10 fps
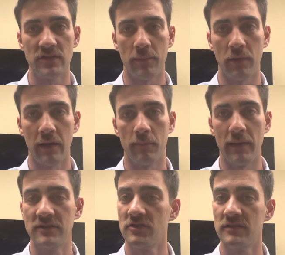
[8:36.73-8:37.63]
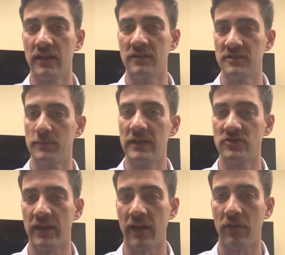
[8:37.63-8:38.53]
that Brainerd mentioned in his speech,
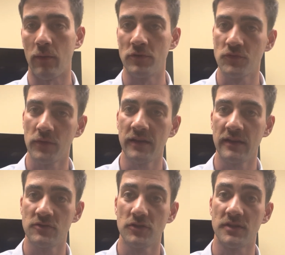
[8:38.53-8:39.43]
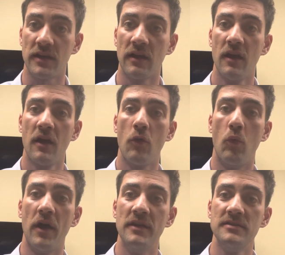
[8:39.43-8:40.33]
that I thought was really interesting,
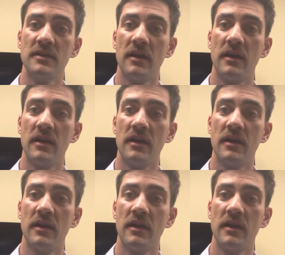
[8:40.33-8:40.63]
was